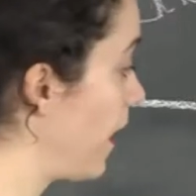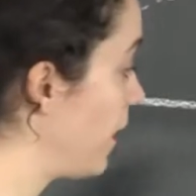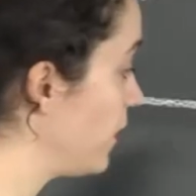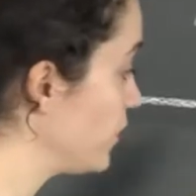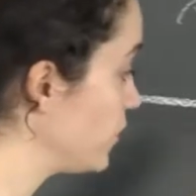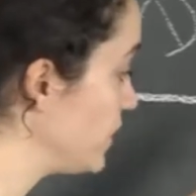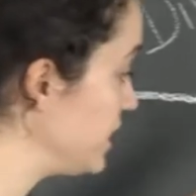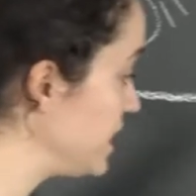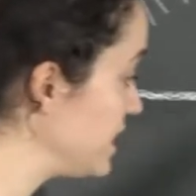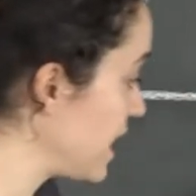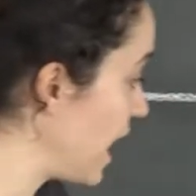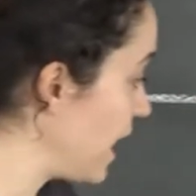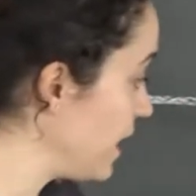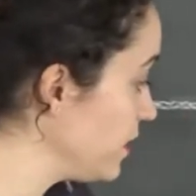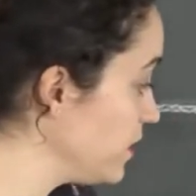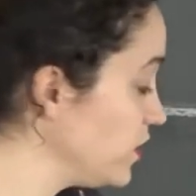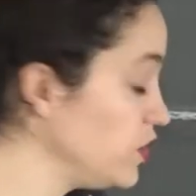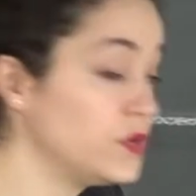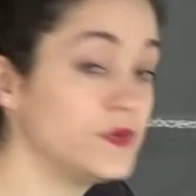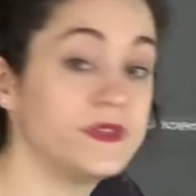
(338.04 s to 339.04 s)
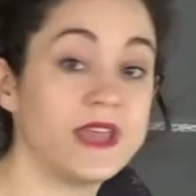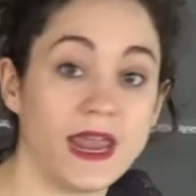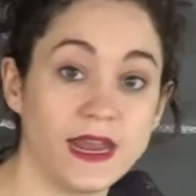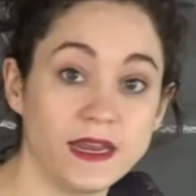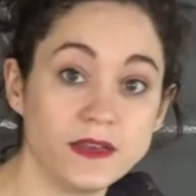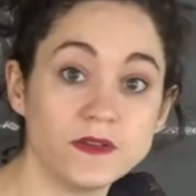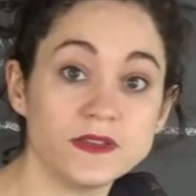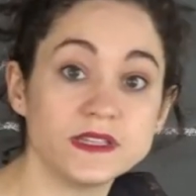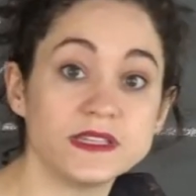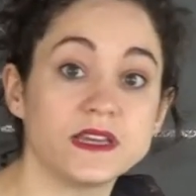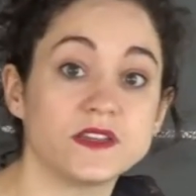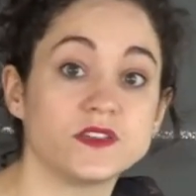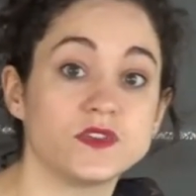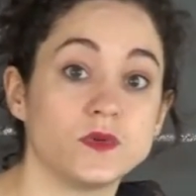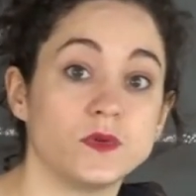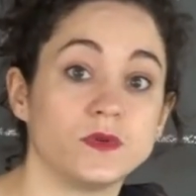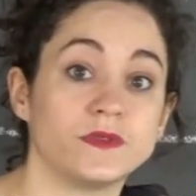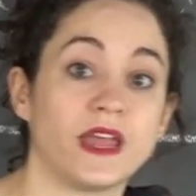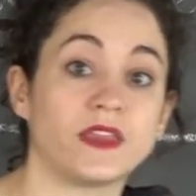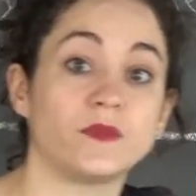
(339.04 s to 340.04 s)
to design new diagnostic
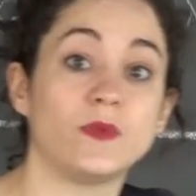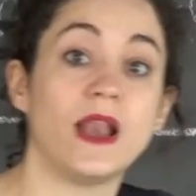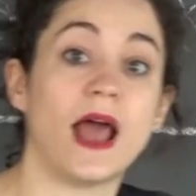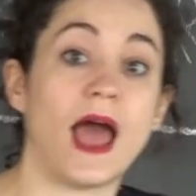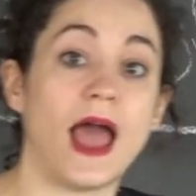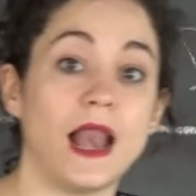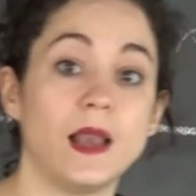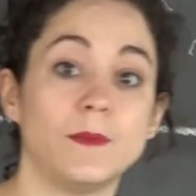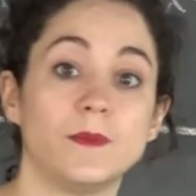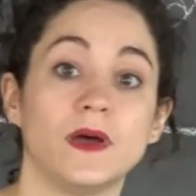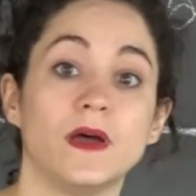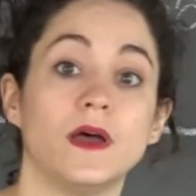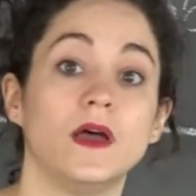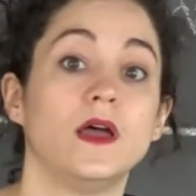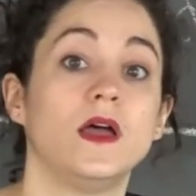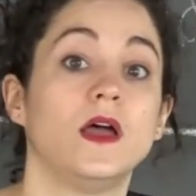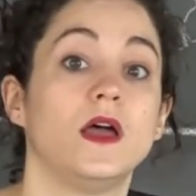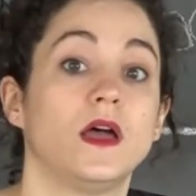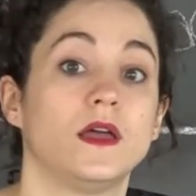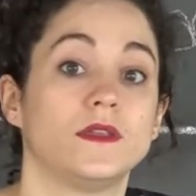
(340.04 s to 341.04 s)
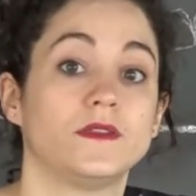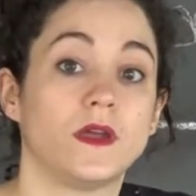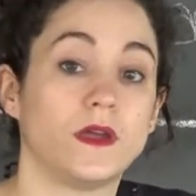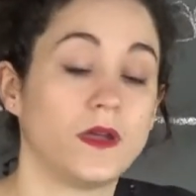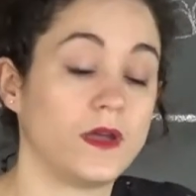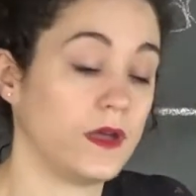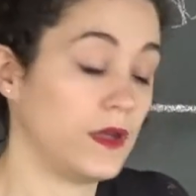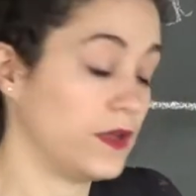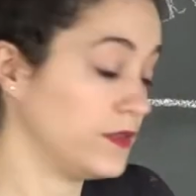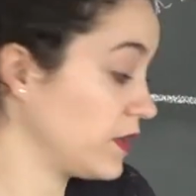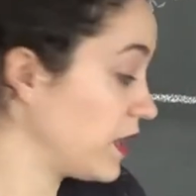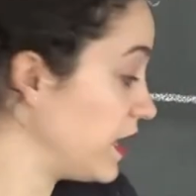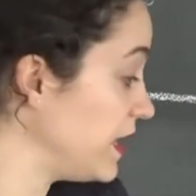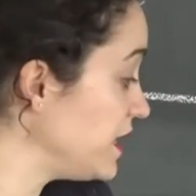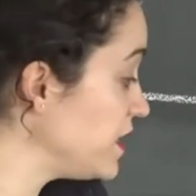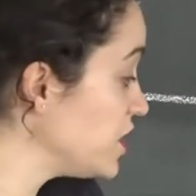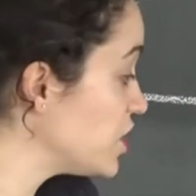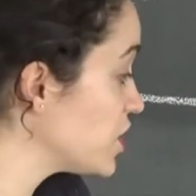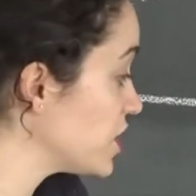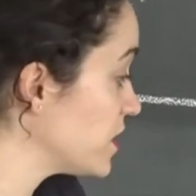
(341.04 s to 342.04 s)
tools that will help the
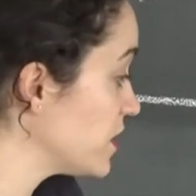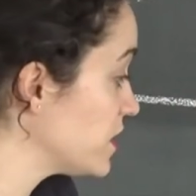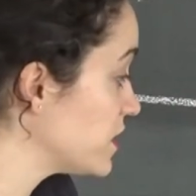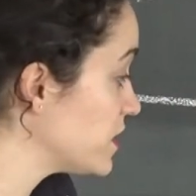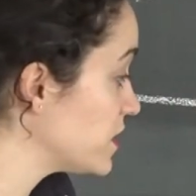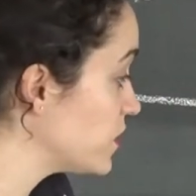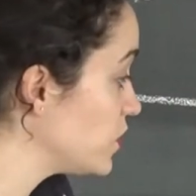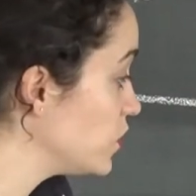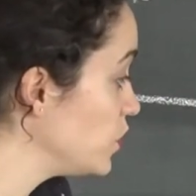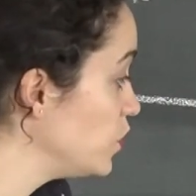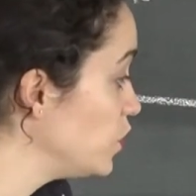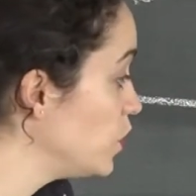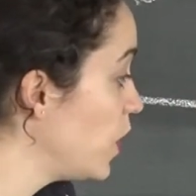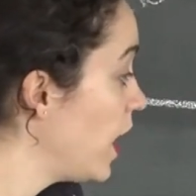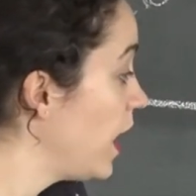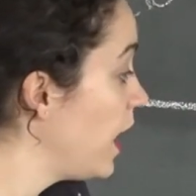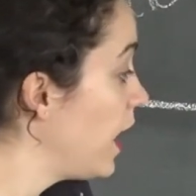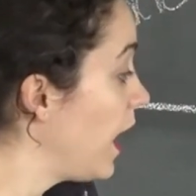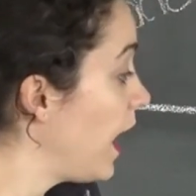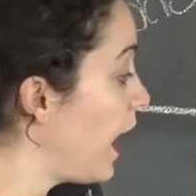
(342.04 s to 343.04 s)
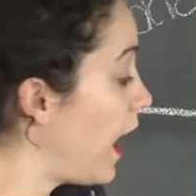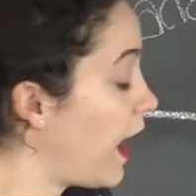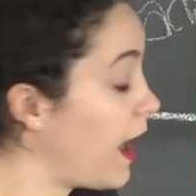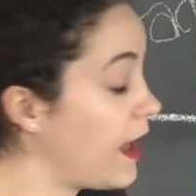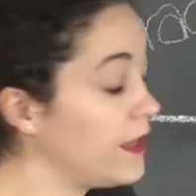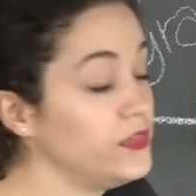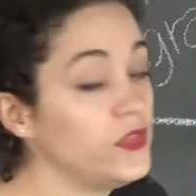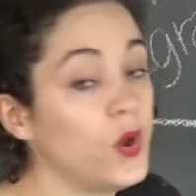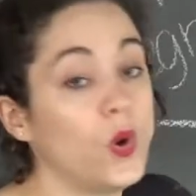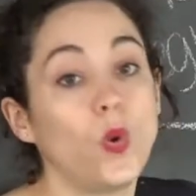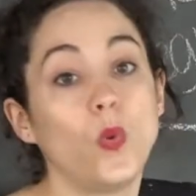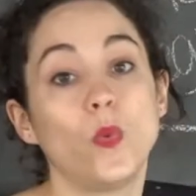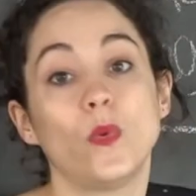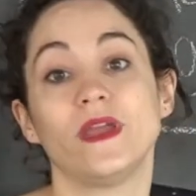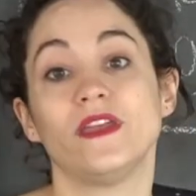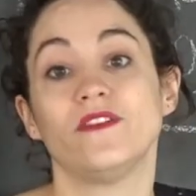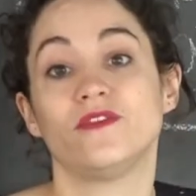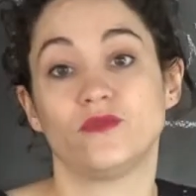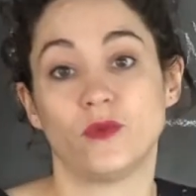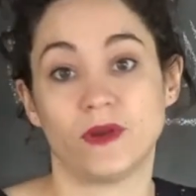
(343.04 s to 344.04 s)
clinicians to know
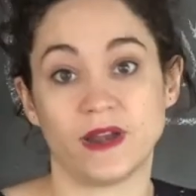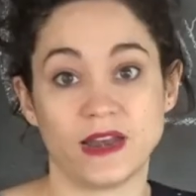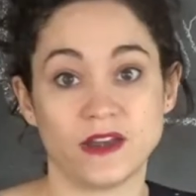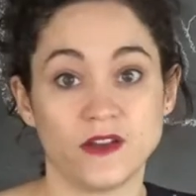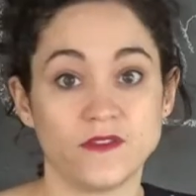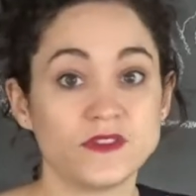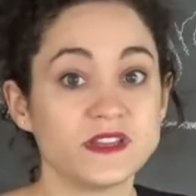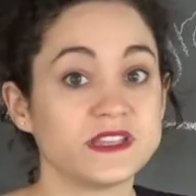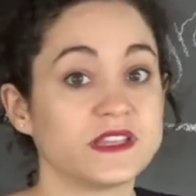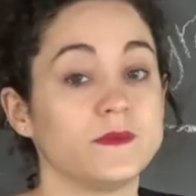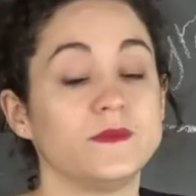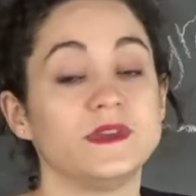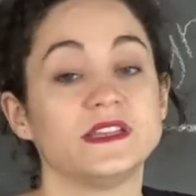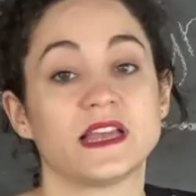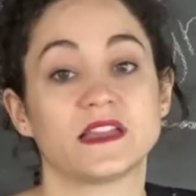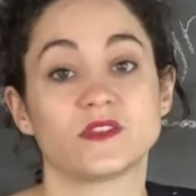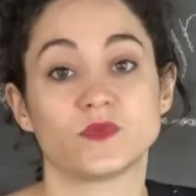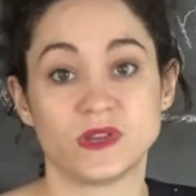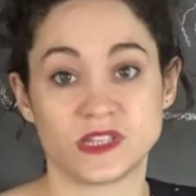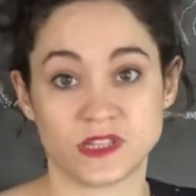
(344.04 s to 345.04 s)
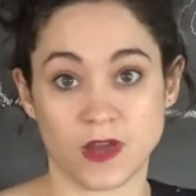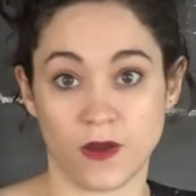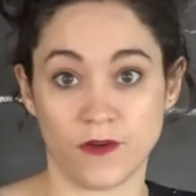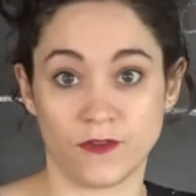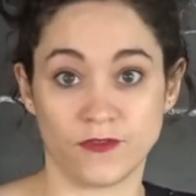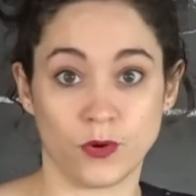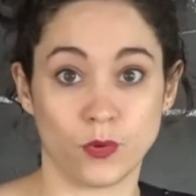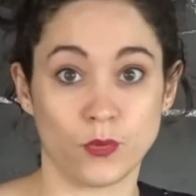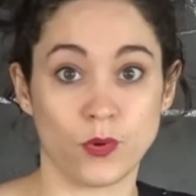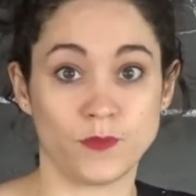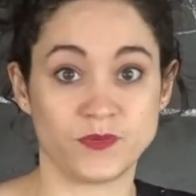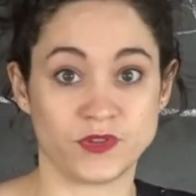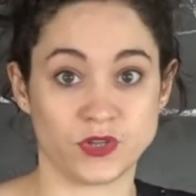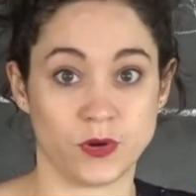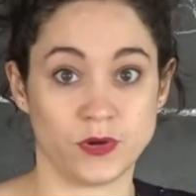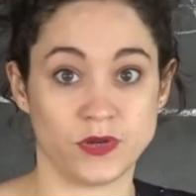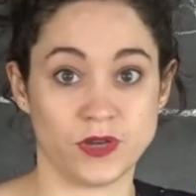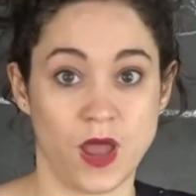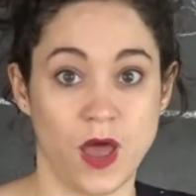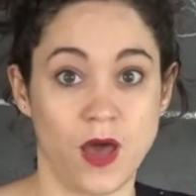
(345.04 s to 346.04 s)
if one aneurysm is at risk of
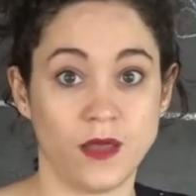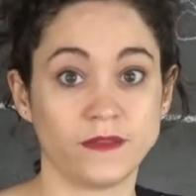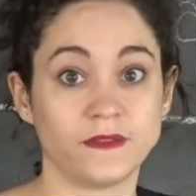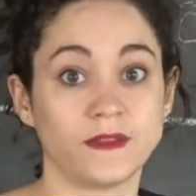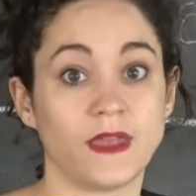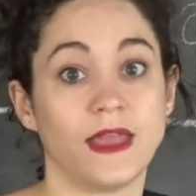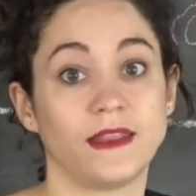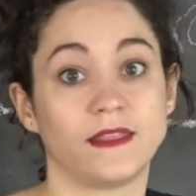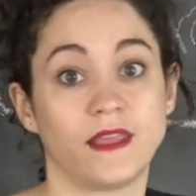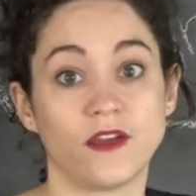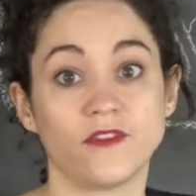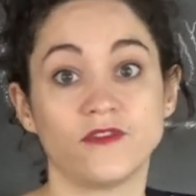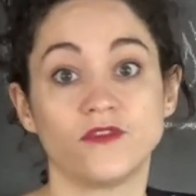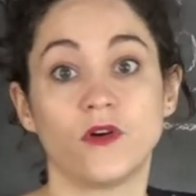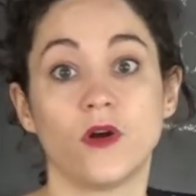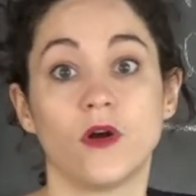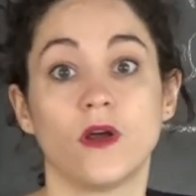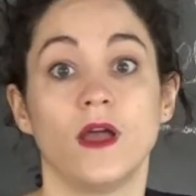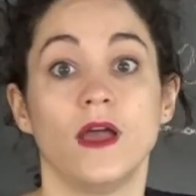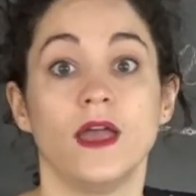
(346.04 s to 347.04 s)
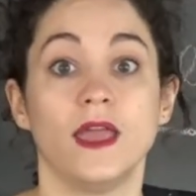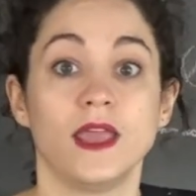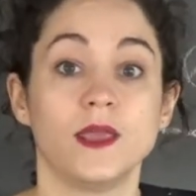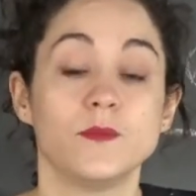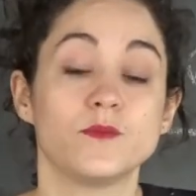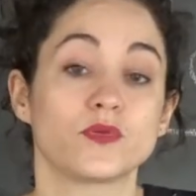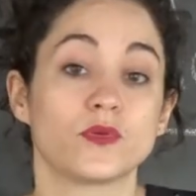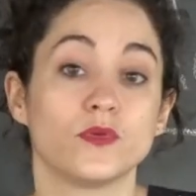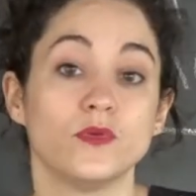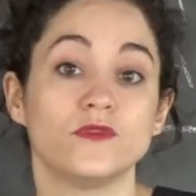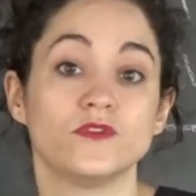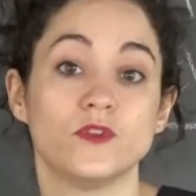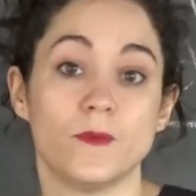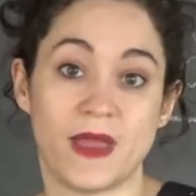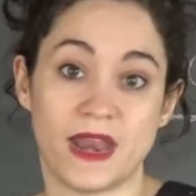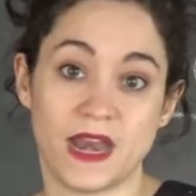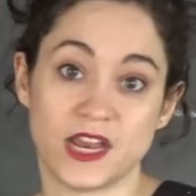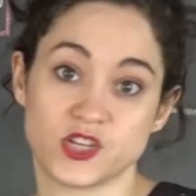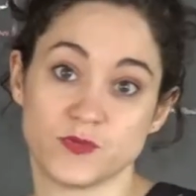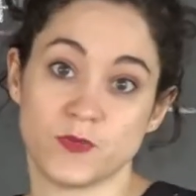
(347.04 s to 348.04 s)
rupture or not, and therefore improve the
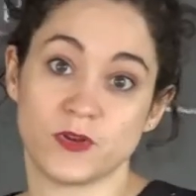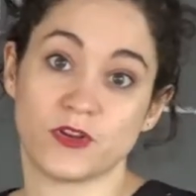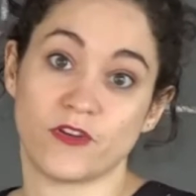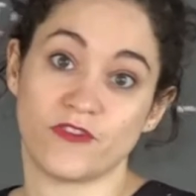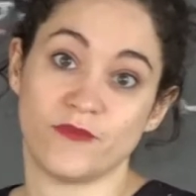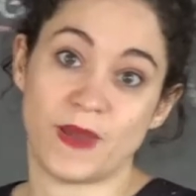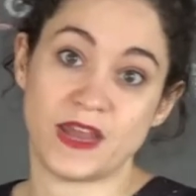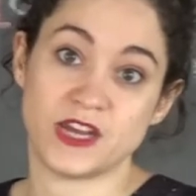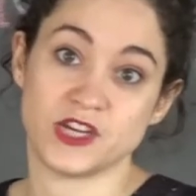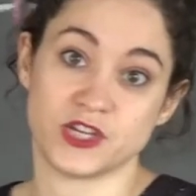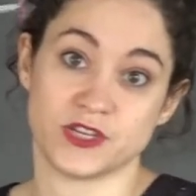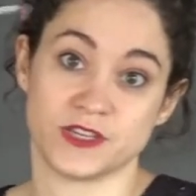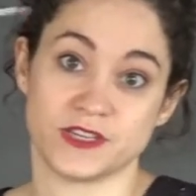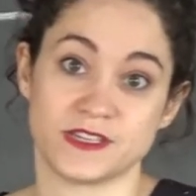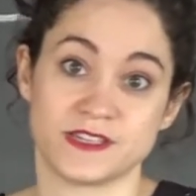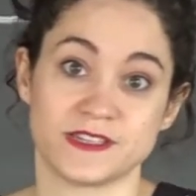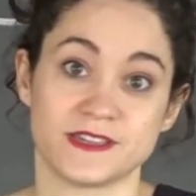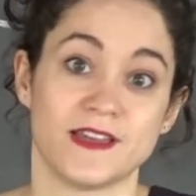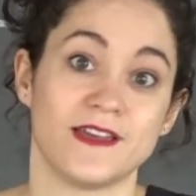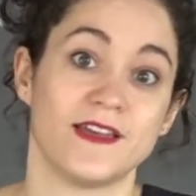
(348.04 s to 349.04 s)
management of patients.